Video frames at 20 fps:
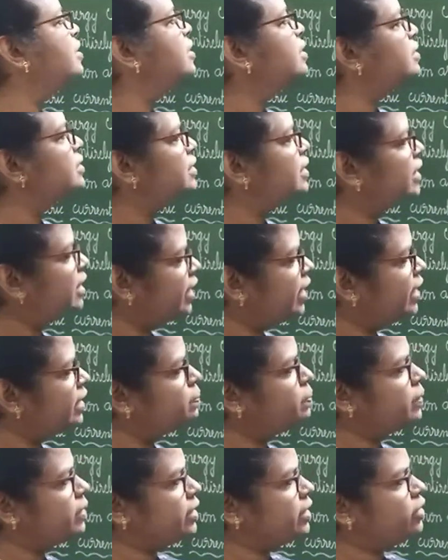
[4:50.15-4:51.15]
The heat
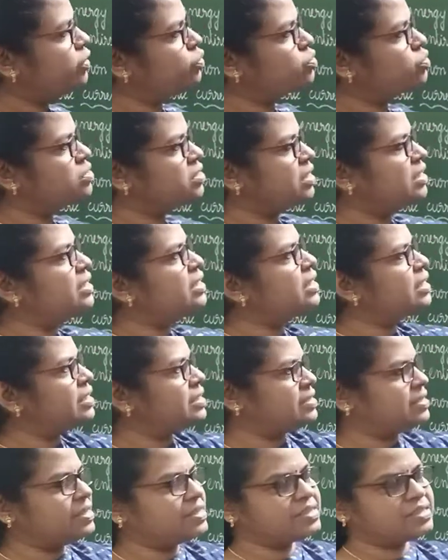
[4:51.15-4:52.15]
produced in a
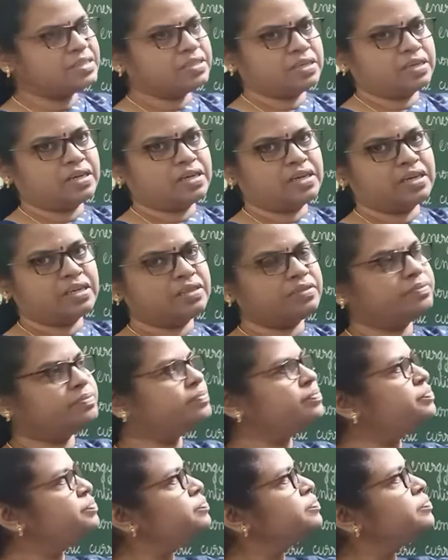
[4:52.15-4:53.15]
resistor,
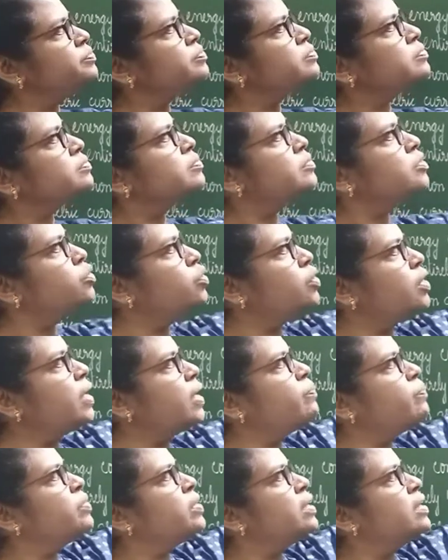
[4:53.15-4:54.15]
okay,
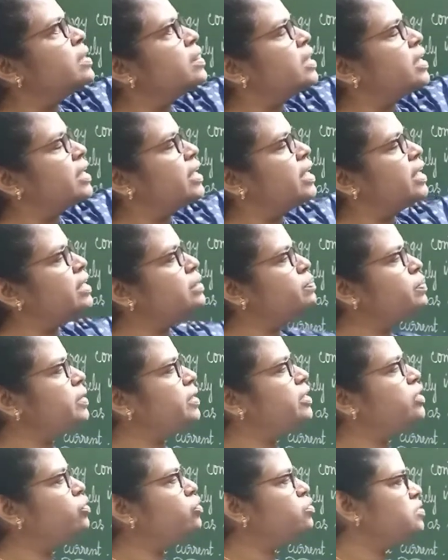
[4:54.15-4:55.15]
the heat
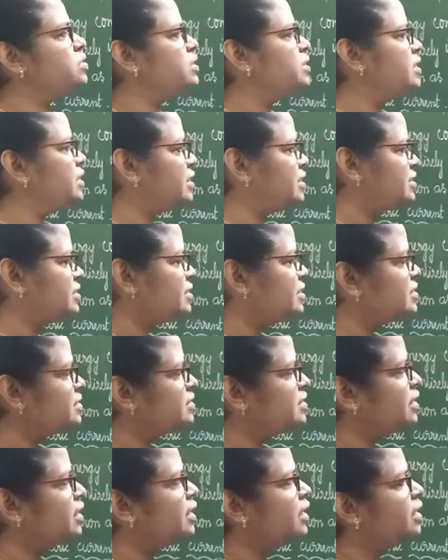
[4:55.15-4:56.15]
produced in a
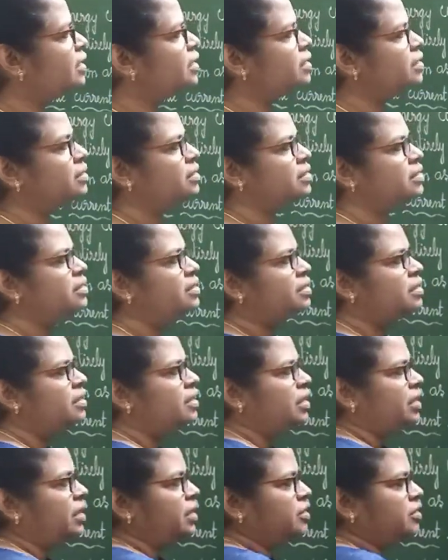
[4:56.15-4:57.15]
resistor
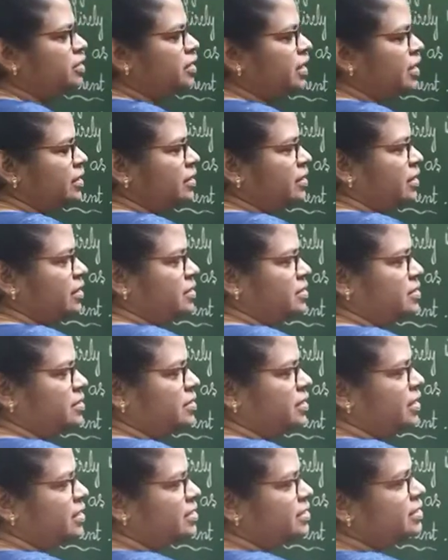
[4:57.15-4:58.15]
Three things.
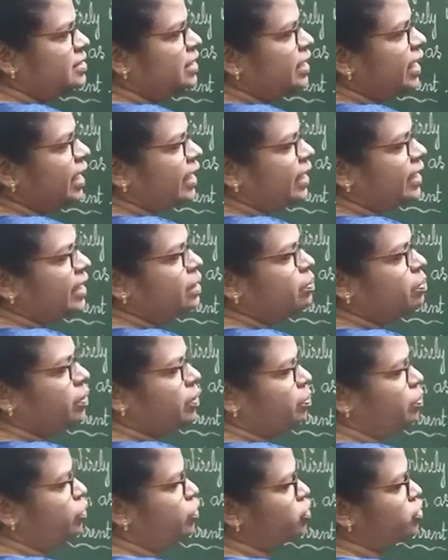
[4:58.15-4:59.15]
It's directly
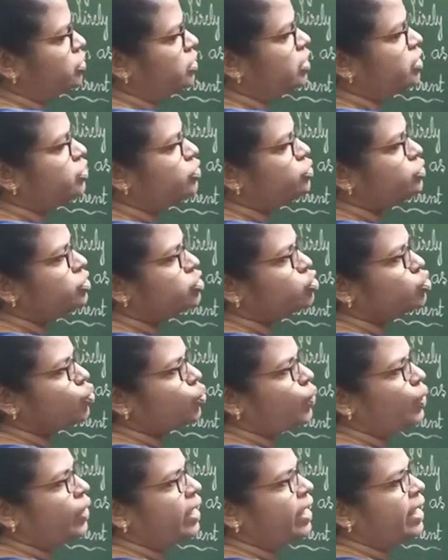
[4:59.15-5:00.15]
proportional to the
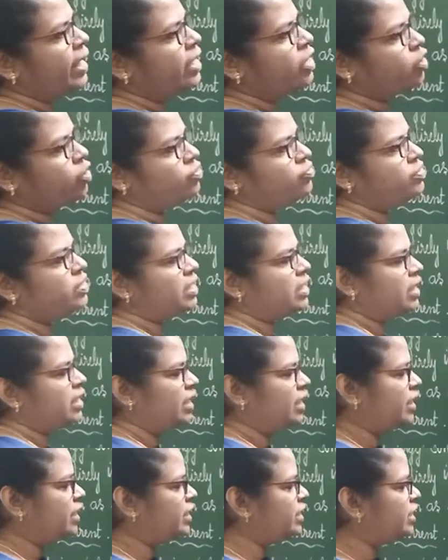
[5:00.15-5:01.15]
square of the
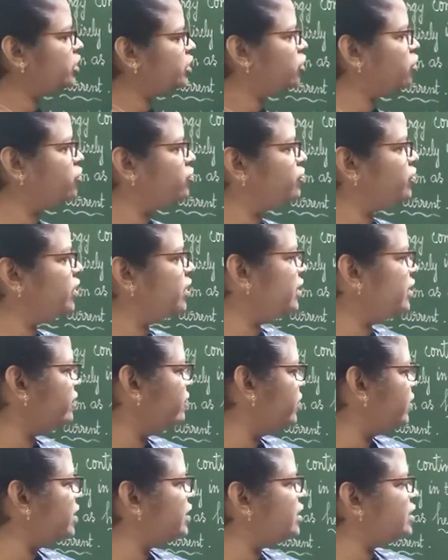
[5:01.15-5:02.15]
current of a
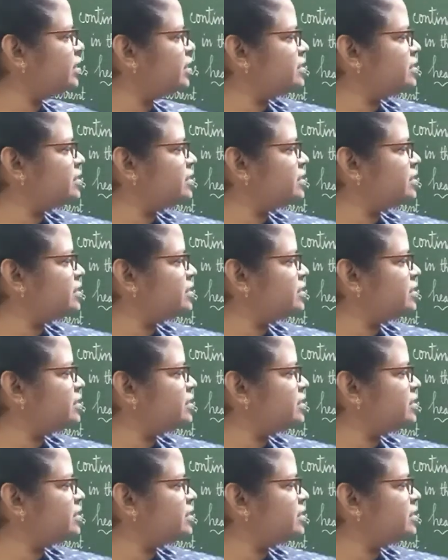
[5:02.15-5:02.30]
given